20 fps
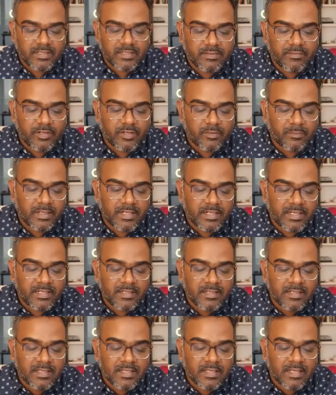the video on
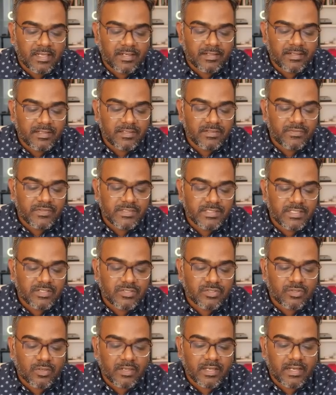Monday, and here if you see the
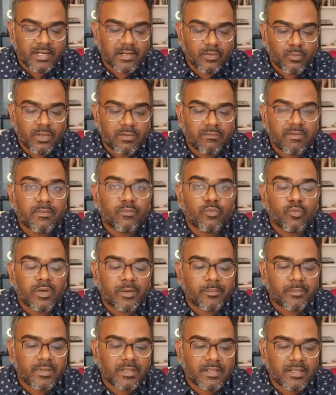stock had a one-way move
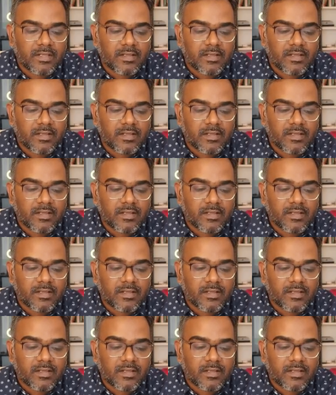up.